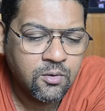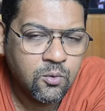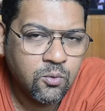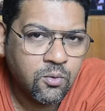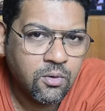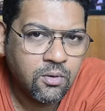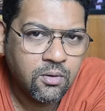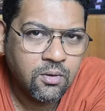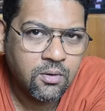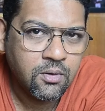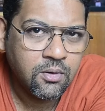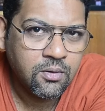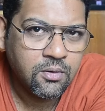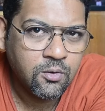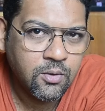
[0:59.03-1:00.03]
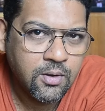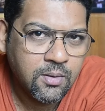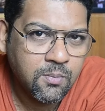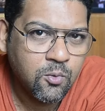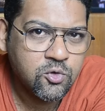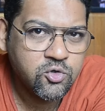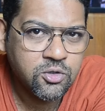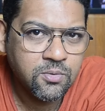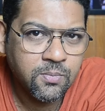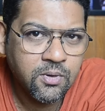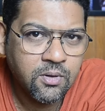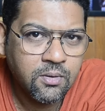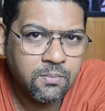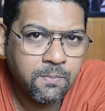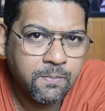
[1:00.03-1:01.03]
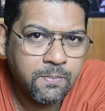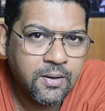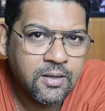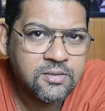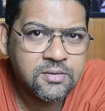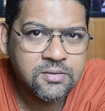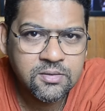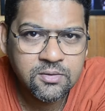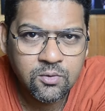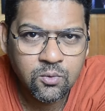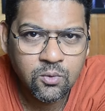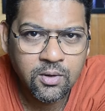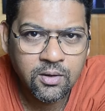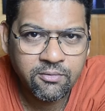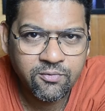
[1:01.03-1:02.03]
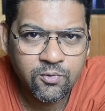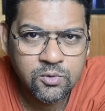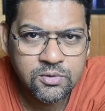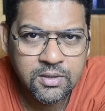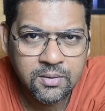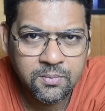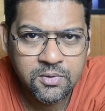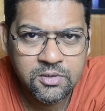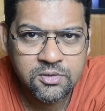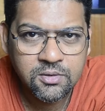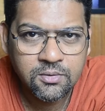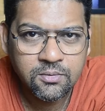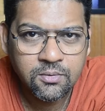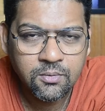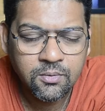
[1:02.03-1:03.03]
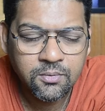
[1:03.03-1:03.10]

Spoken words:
you you get a motion blur plus you get a frozen image.